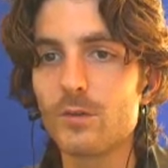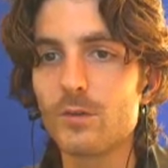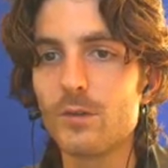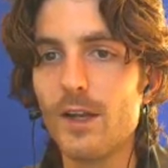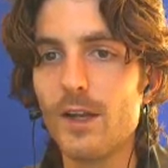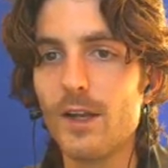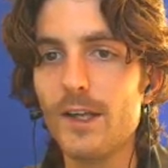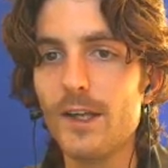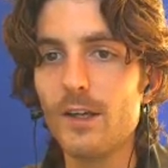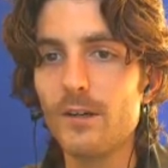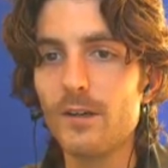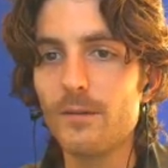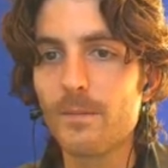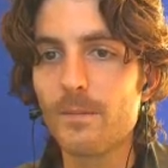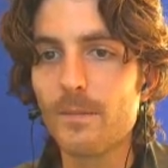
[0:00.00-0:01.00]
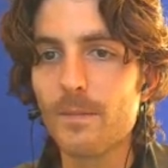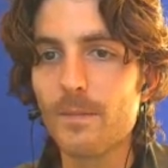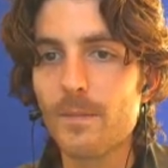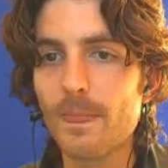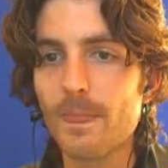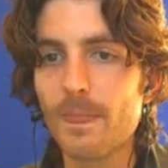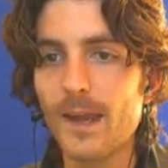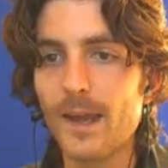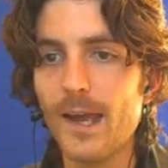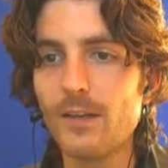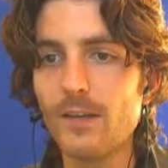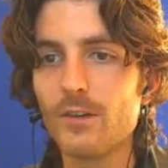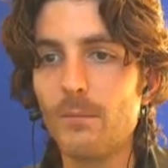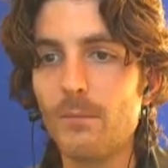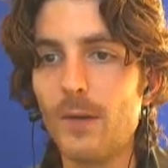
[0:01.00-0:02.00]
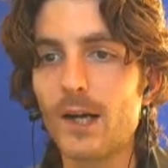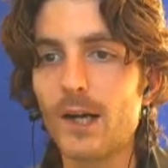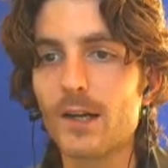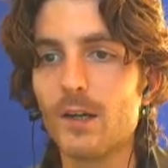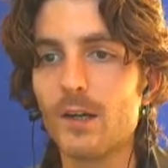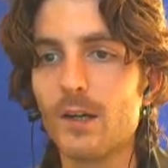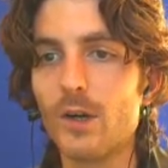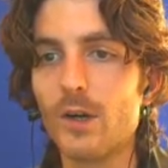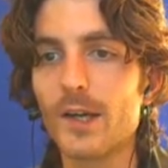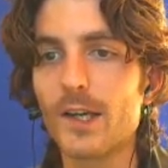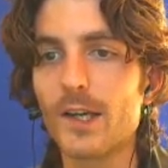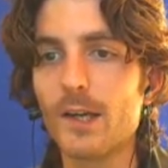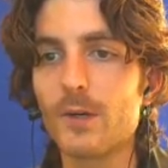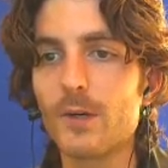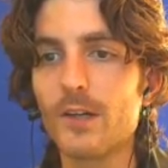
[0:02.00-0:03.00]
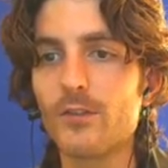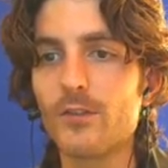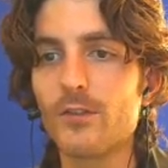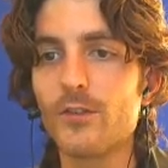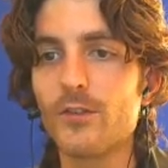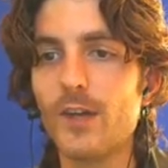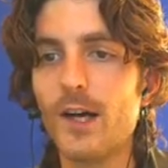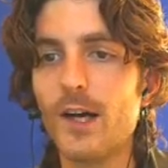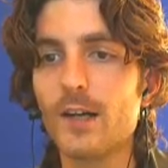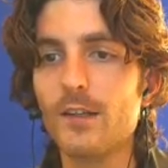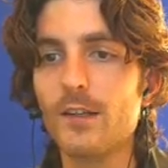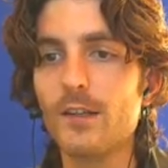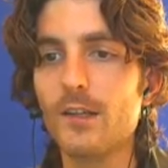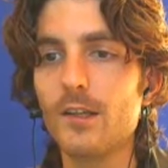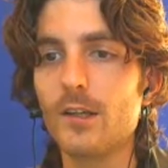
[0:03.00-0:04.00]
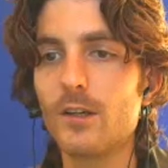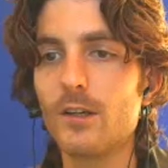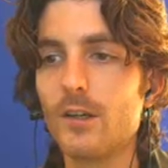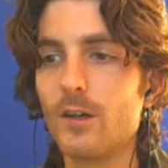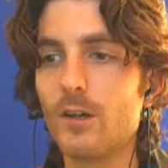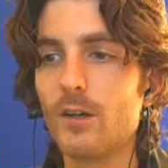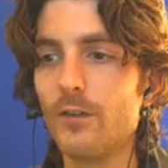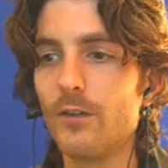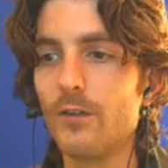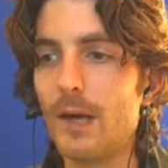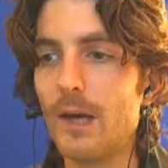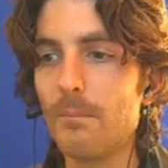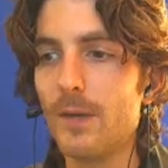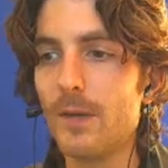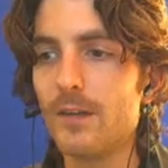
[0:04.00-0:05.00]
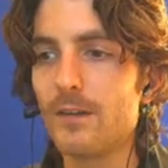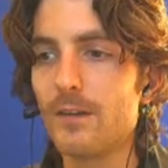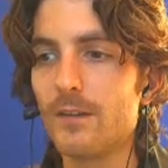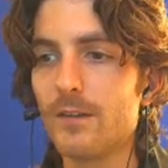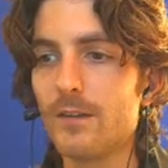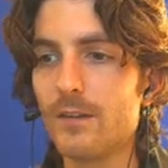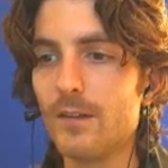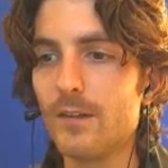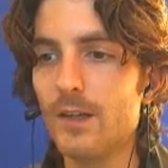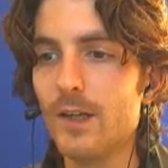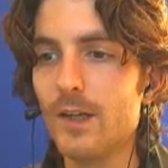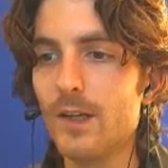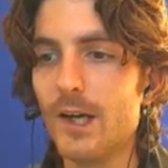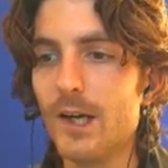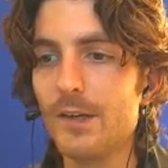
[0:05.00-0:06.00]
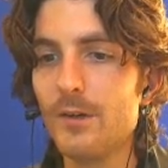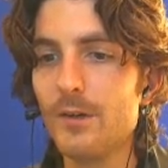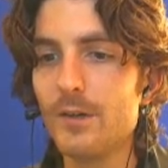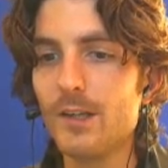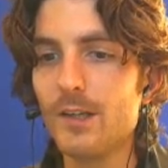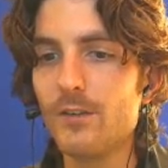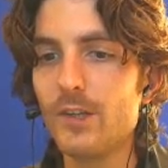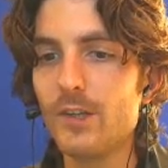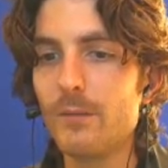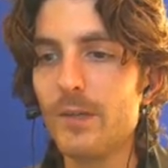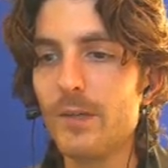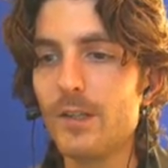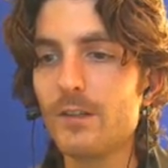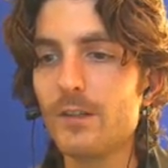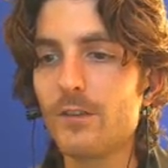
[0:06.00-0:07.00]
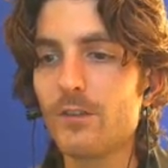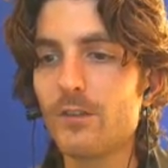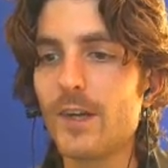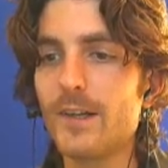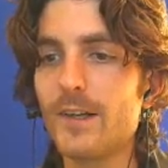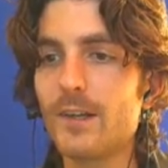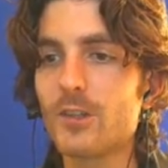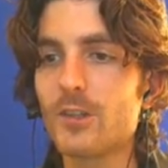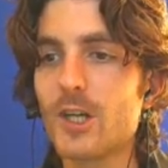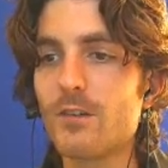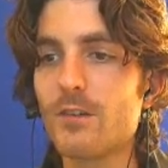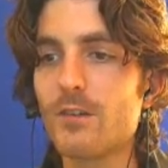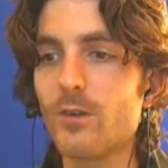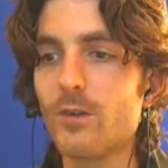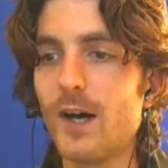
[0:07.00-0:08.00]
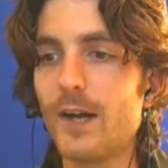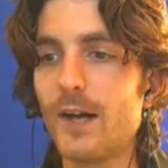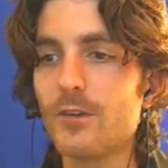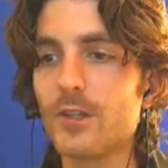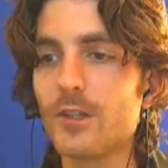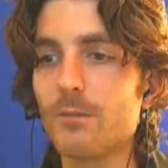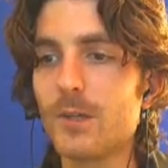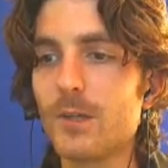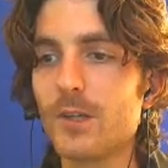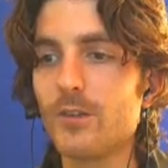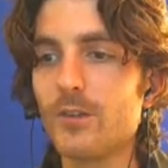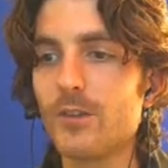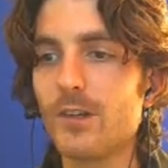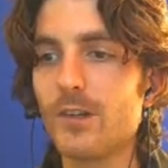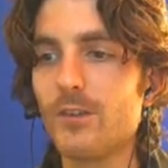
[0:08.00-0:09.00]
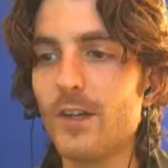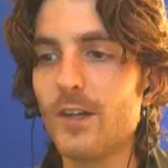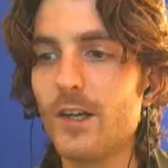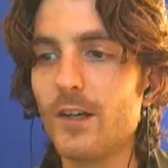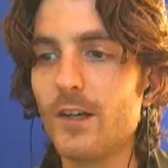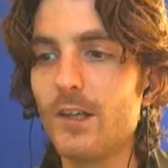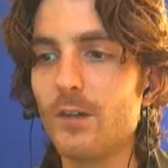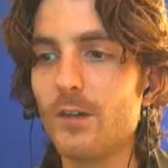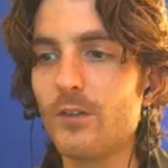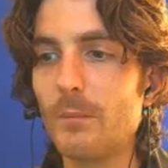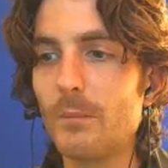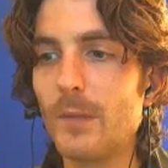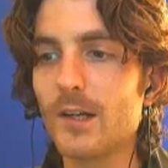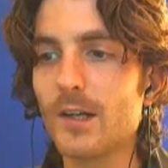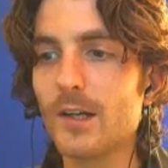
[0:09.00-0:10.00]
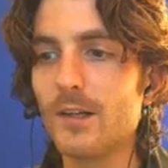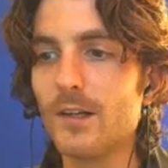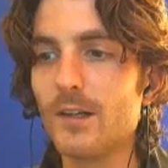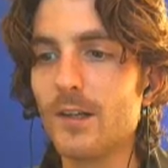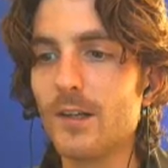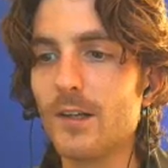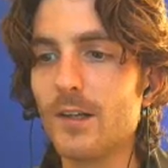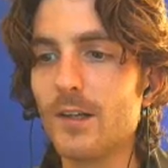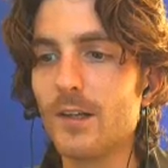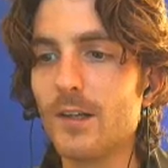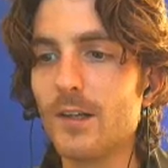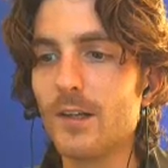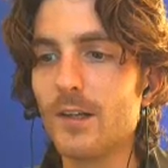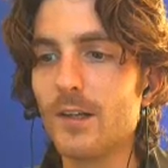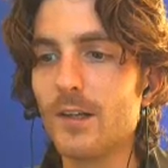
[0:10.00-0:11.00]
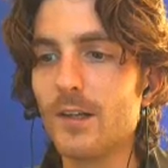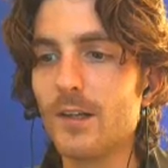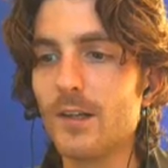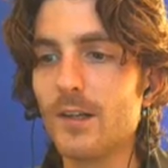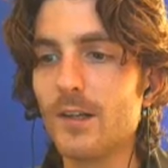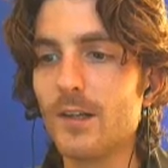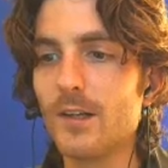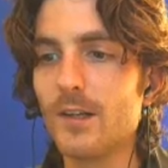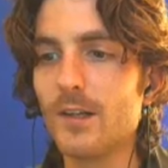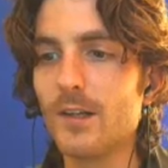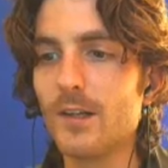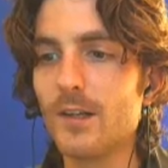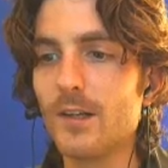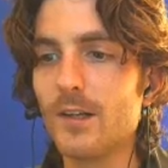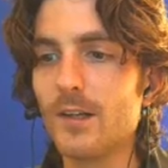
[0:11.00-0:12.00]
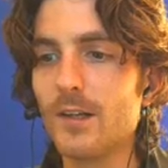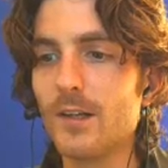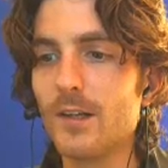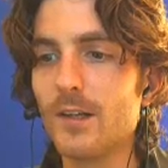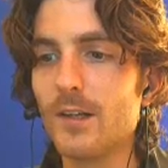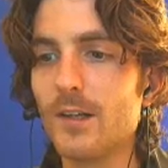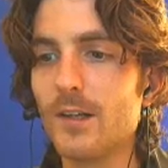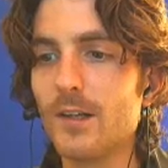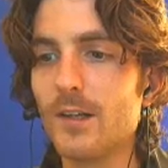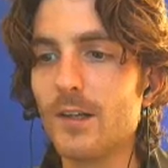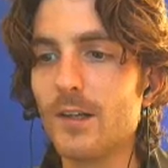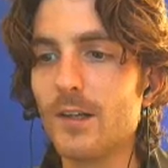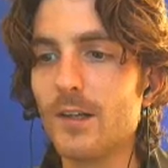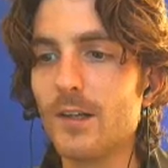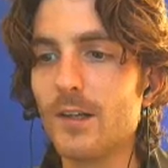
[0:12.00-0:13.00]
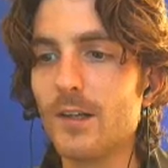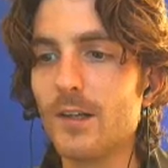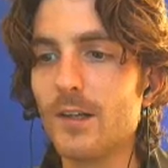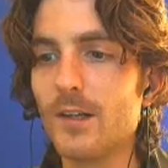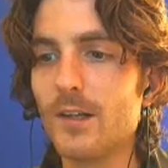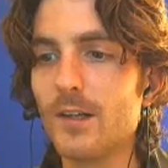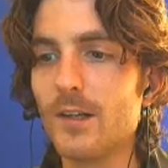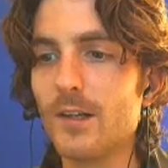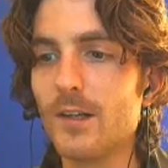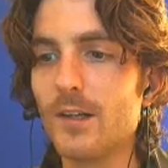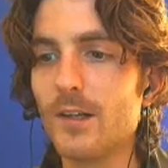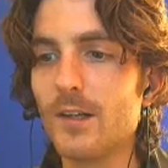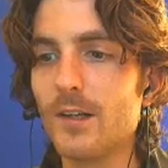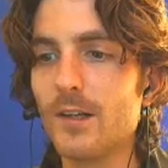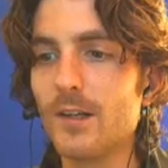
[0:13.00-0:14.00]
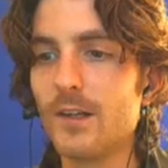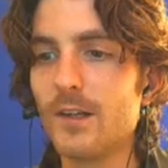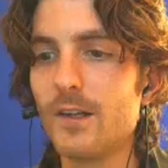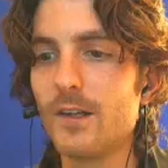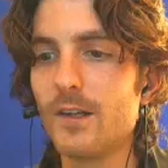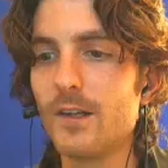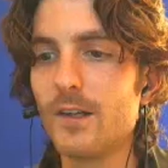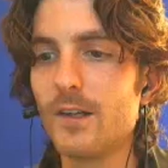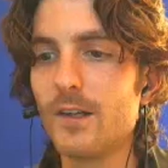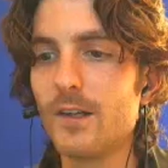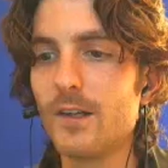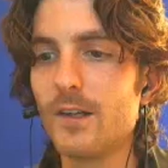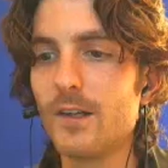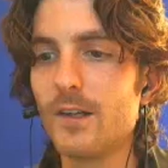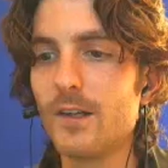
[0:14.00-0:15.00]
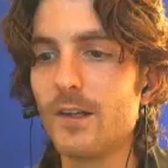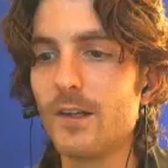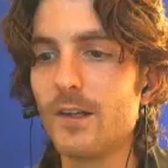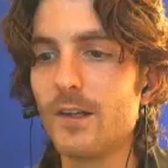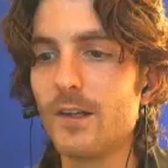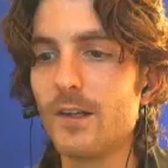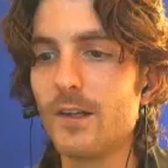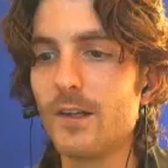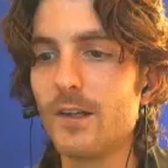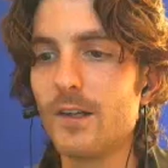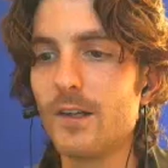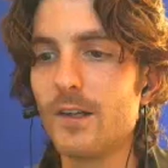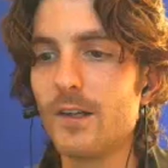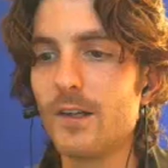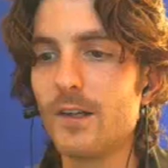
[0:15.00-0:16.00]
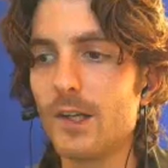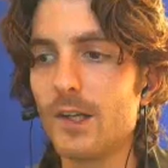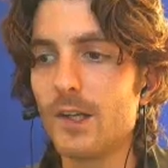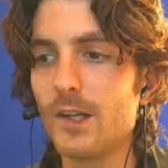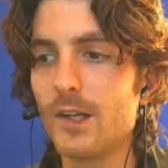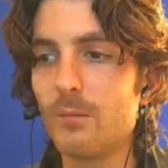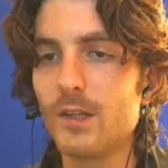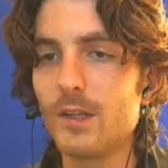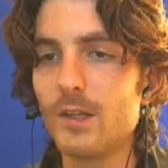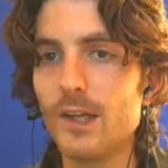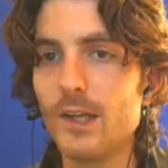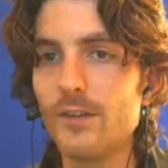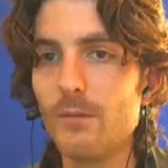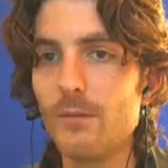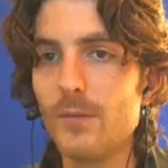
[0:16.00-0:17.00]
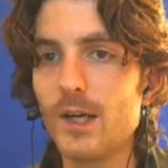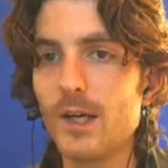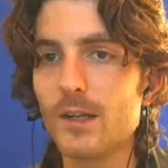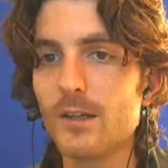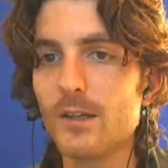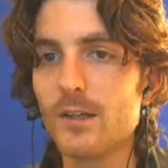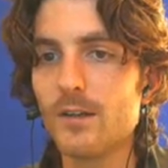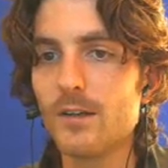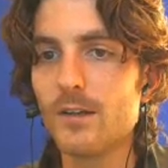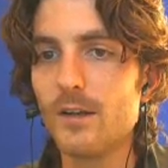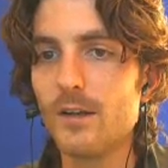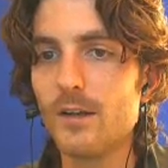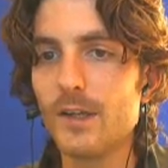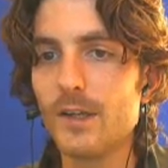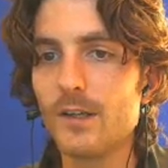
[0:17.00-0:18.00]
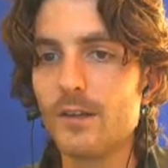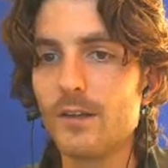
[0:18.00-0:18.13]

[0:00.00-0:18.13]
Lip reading: layer at marker, or I can press the star key here on the numpad. Yeah. And now you can see immediately the slider changes to 100 because it says, here is a marker. And then if you move to the right, it slowly decreases again to 0. And if I put here another marker, layer